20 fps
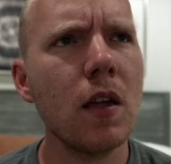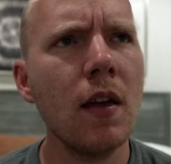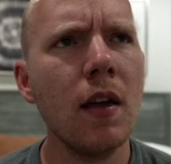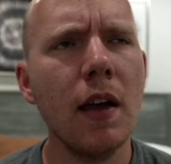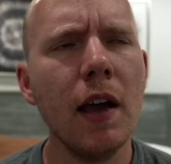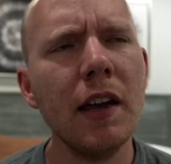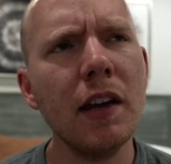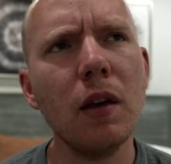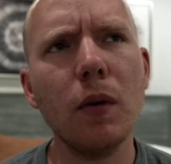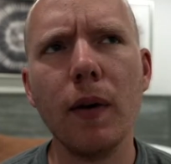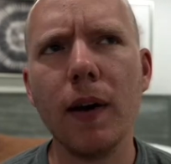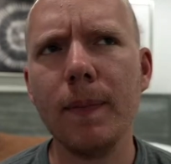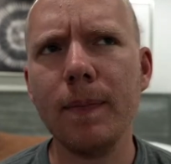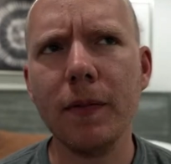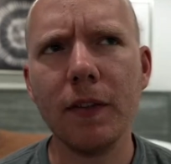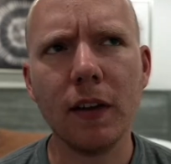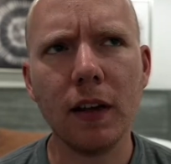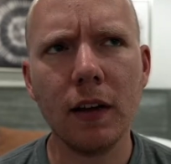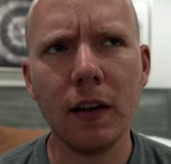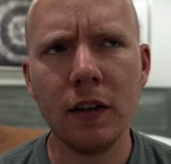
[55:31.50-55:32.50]
Anyway,
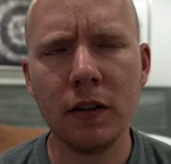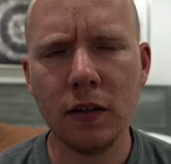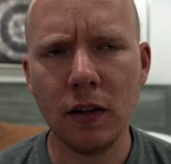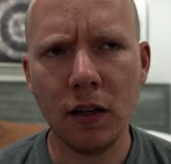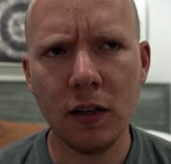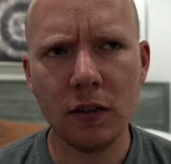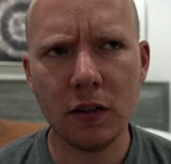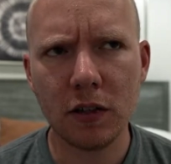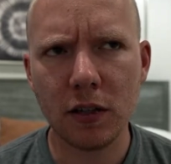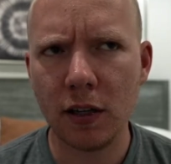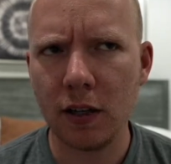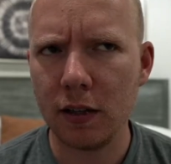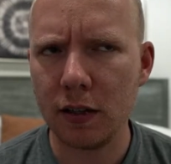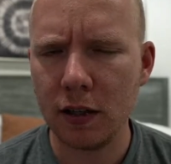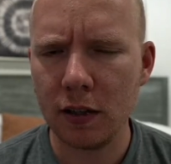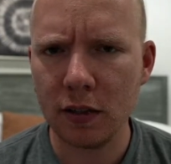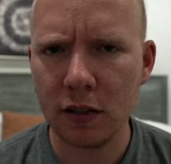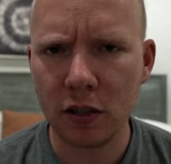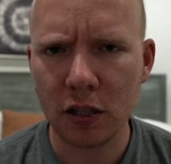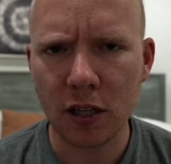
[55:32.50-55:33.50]

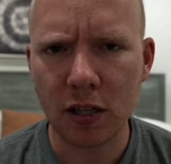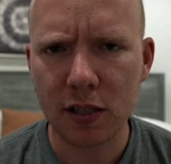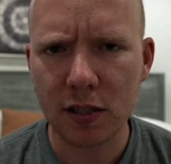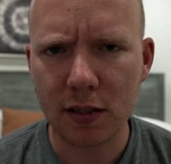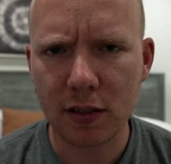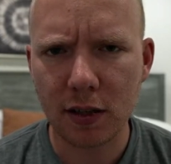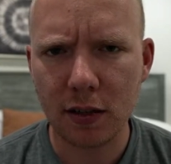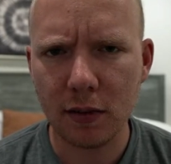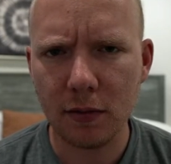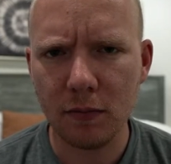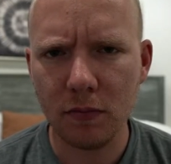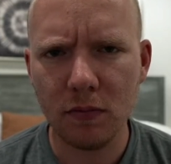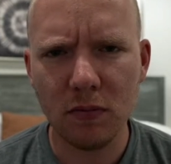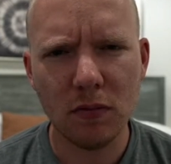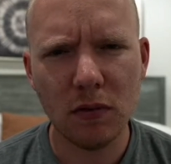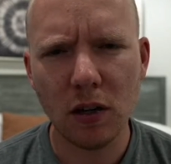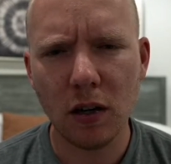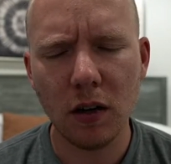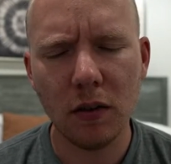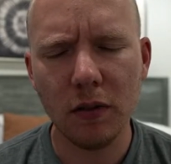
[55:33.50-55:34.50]
and just
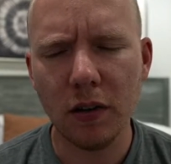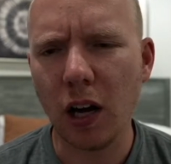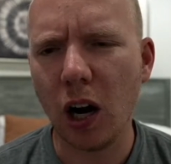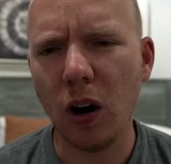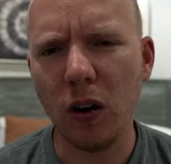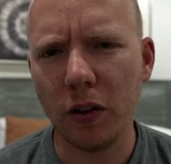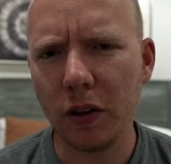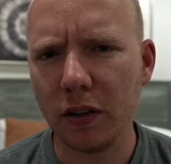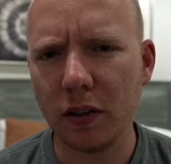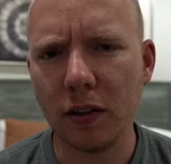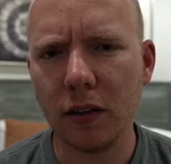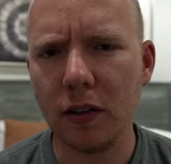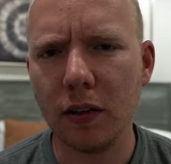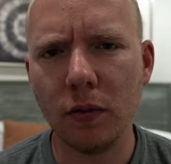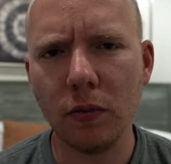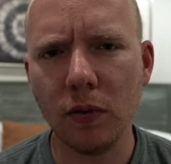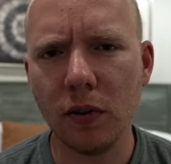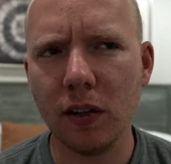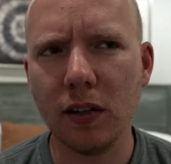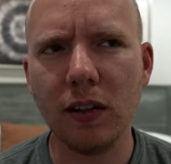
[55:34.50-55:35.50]
no,
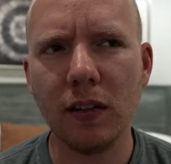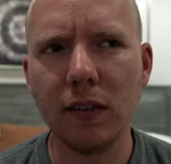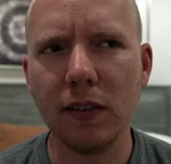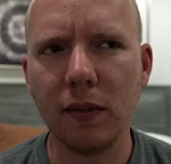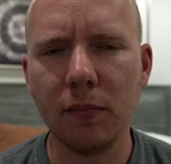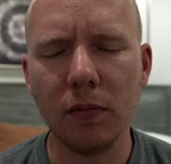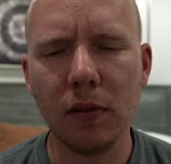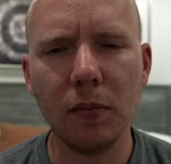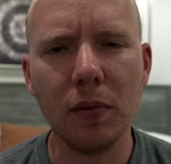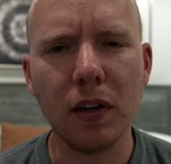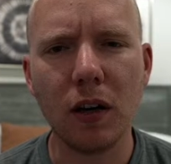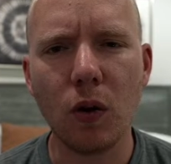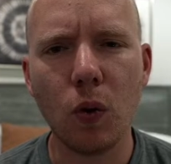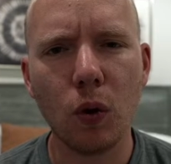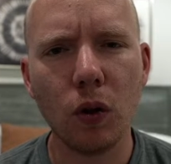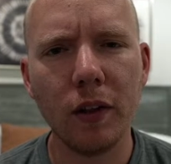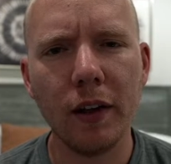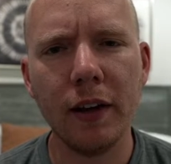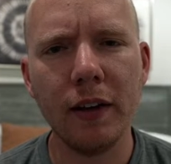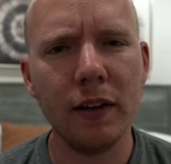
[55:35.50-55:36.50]
it didn't seem to be
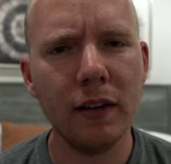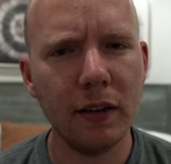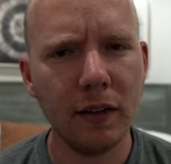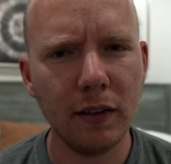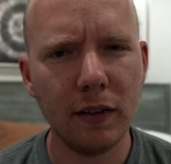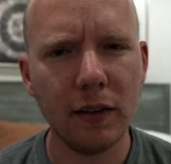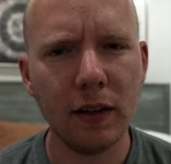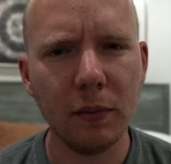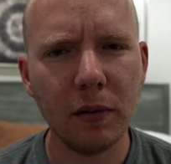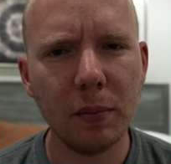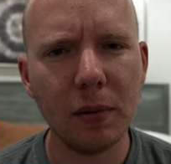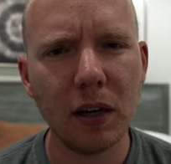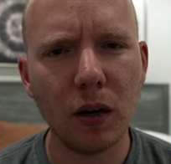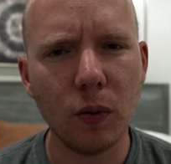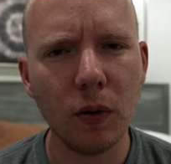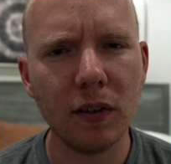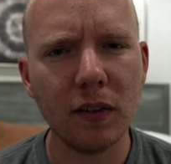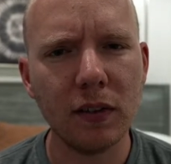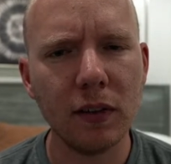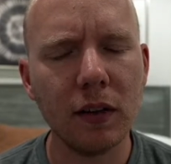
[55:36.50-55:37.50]
correlated. It seemed to be
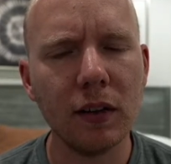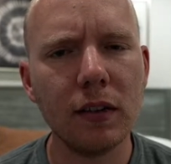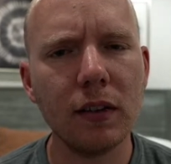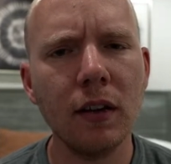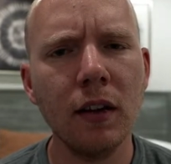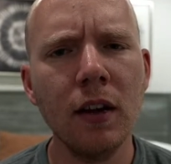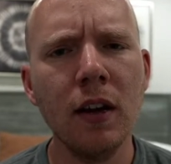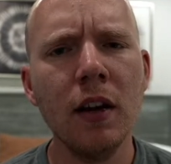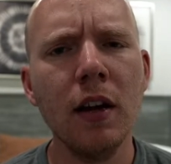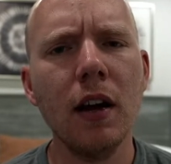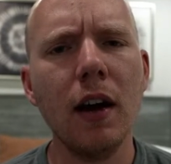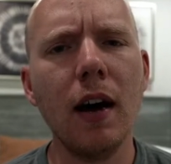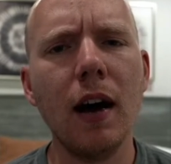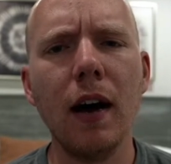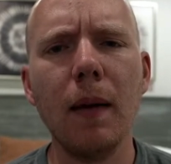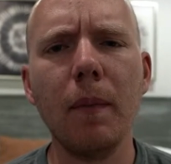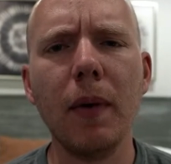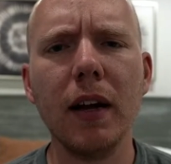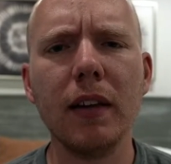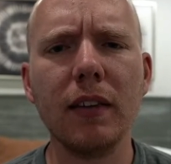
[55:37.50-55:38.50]
coincidence.
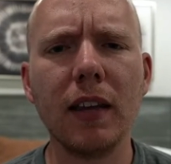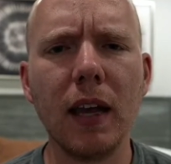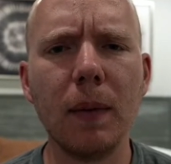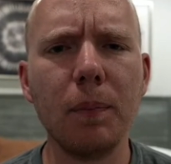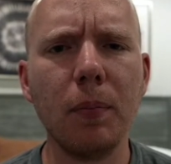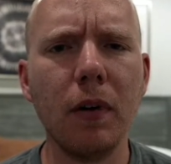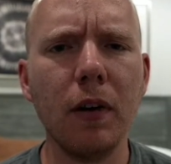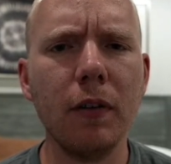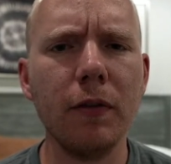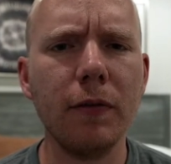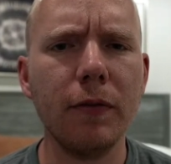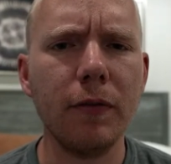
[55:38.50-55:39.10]
My type of